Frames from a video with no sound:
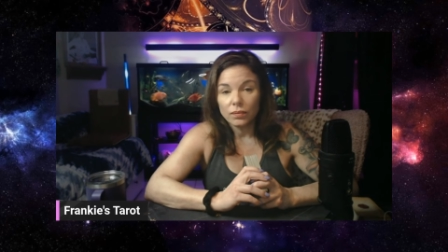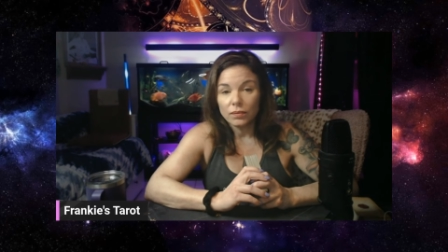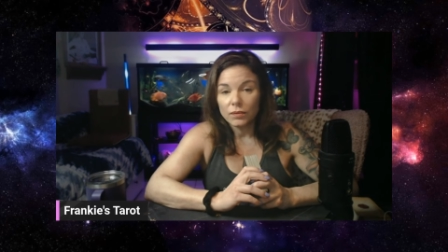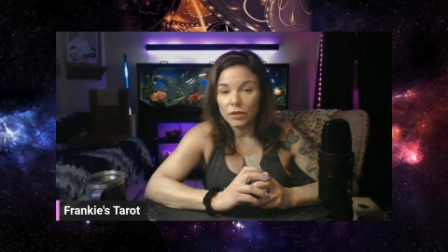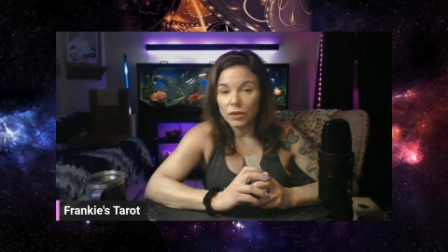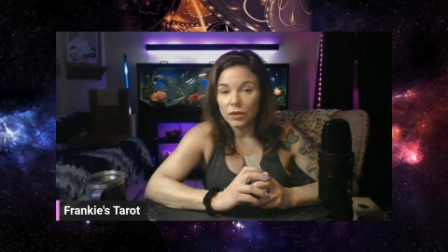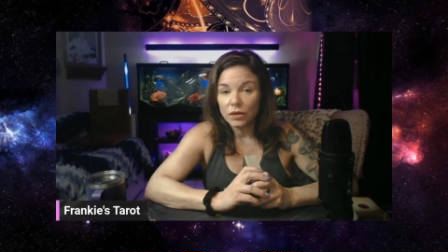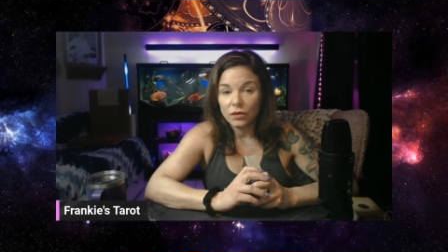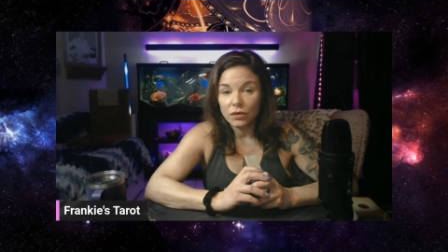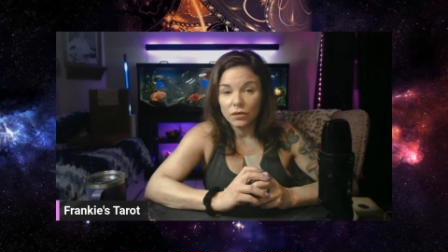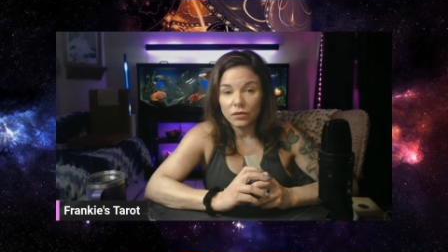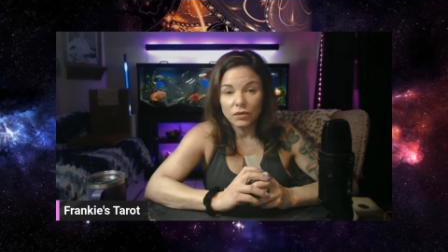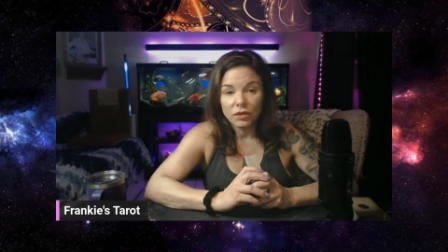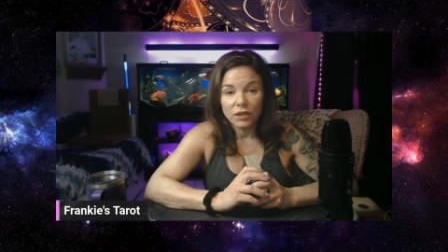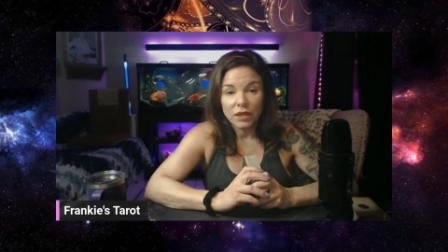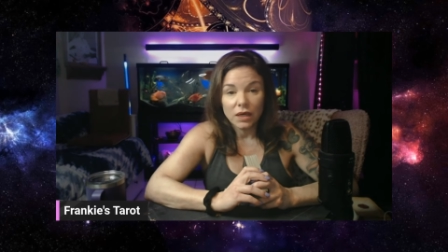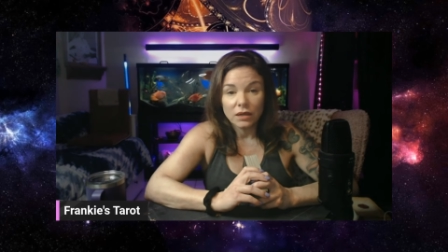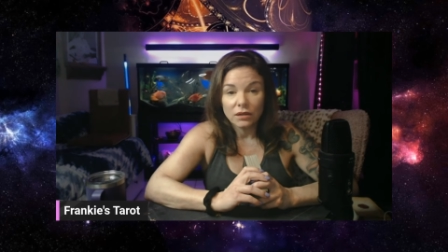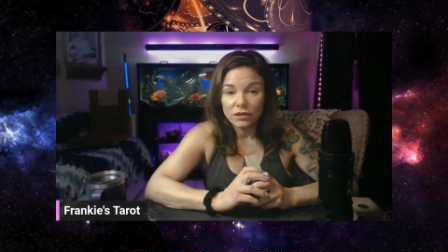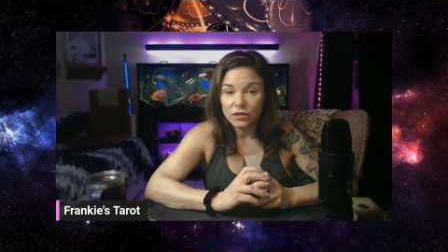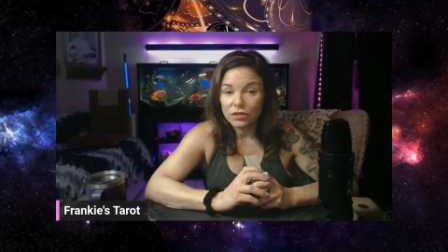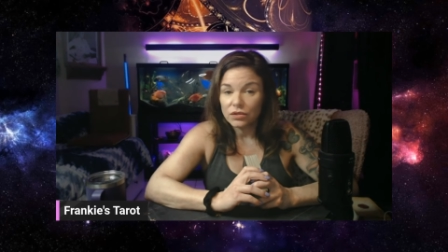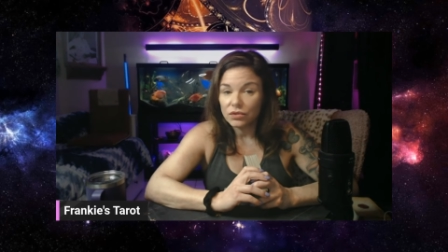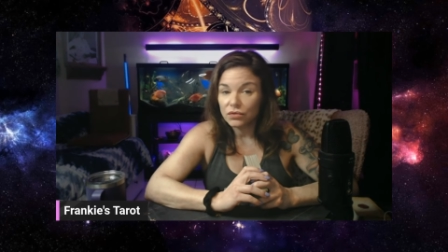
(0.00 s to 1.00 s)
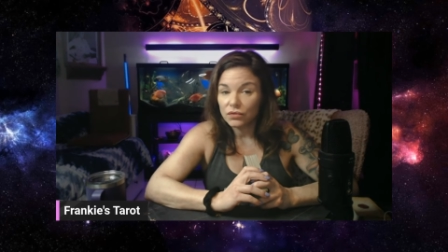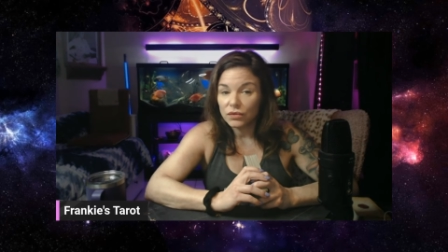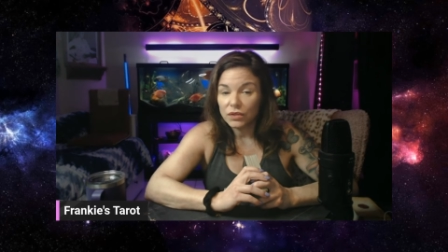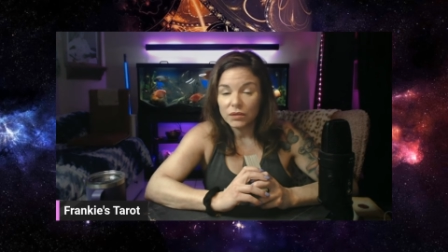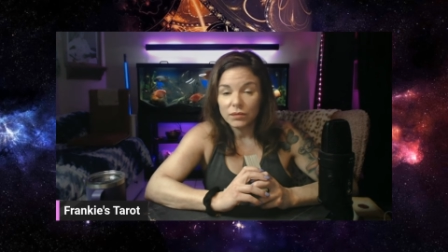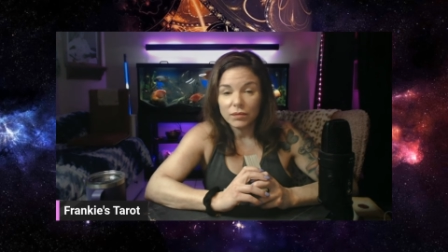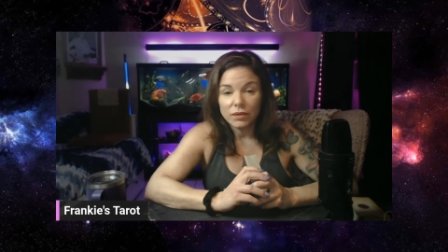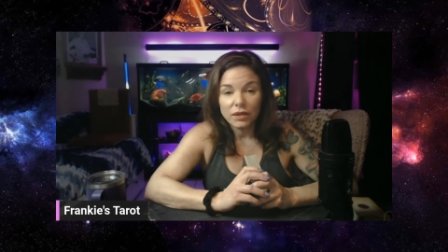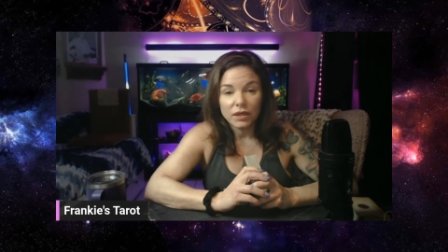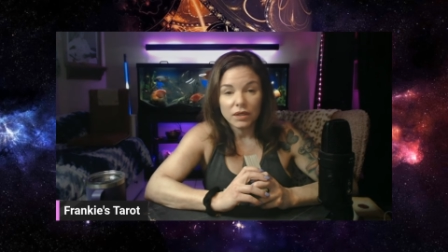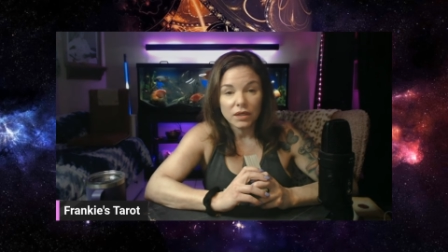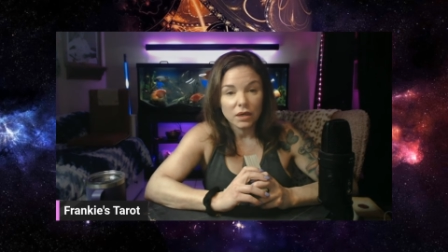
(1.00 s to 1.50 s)
you know, yelling,
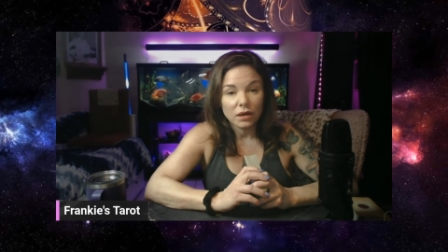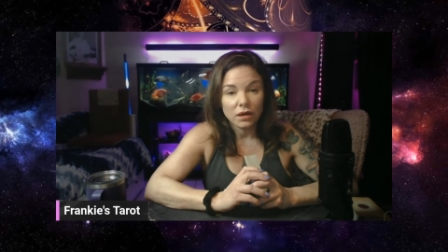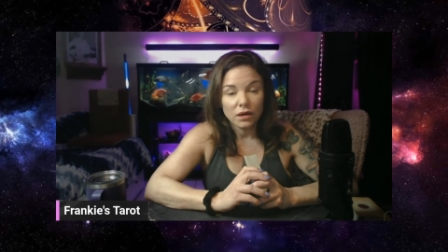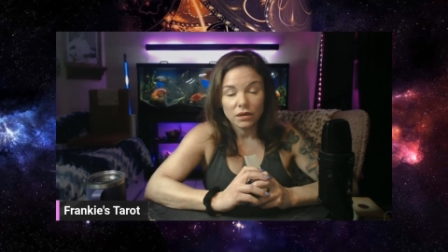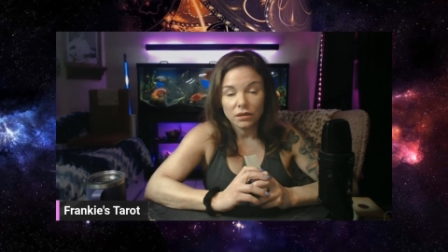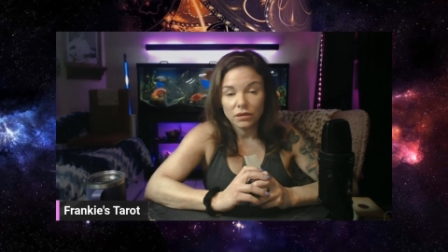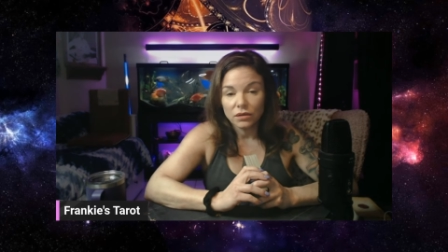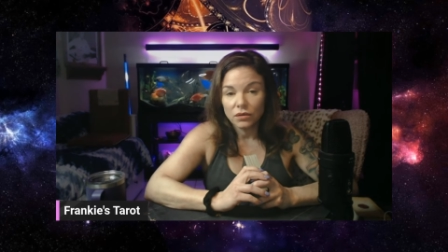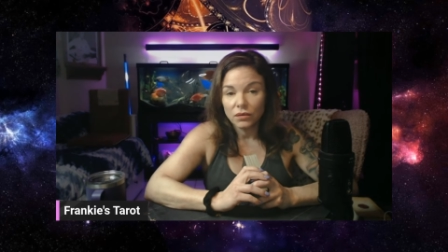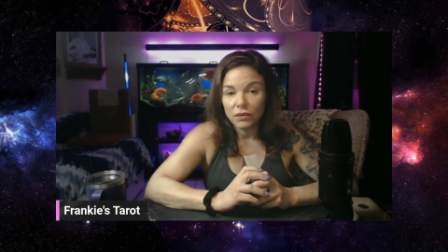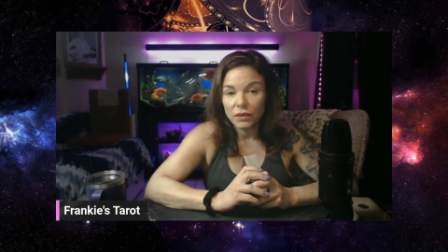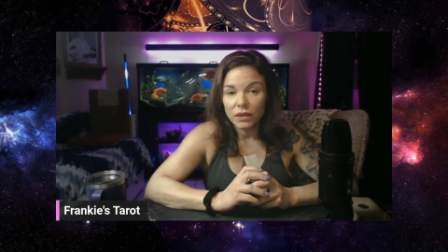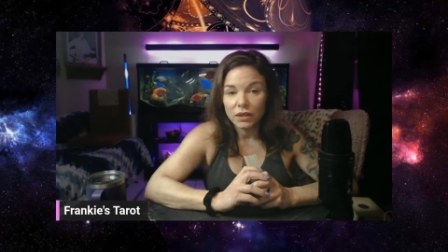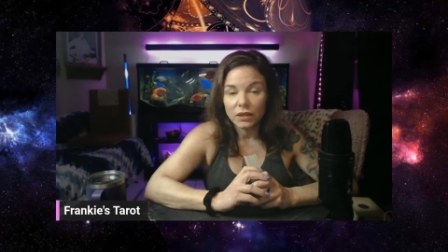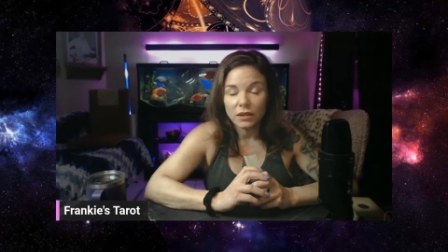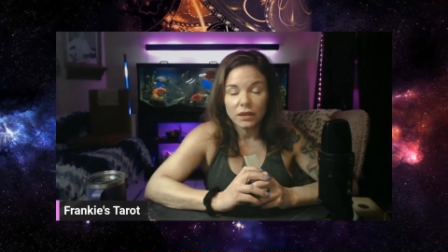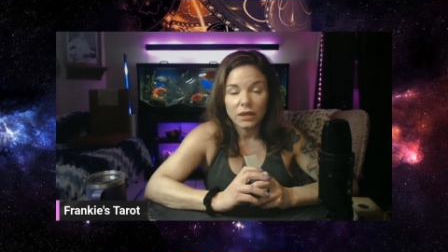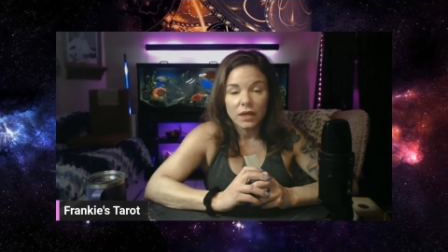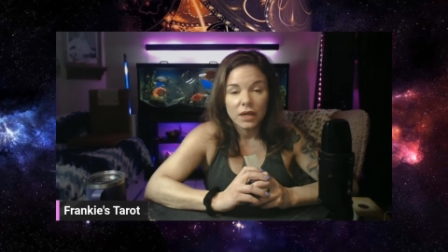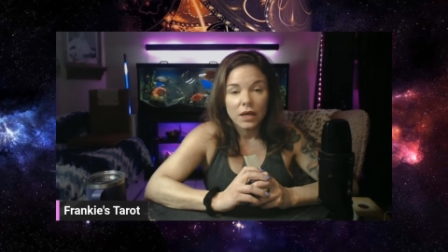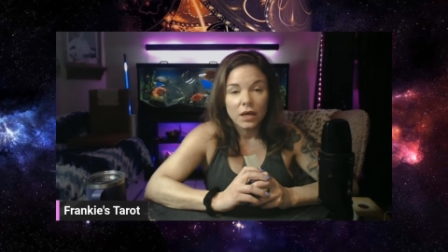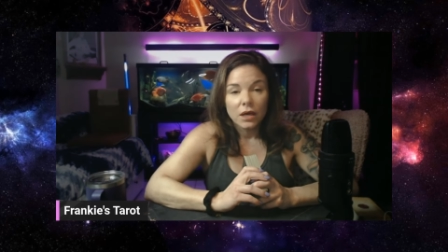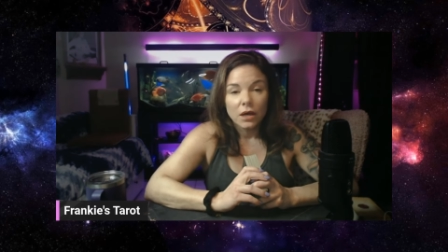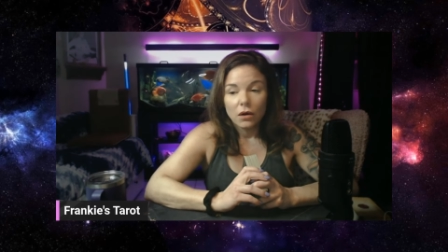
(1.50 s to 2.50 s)
screaming, arguing,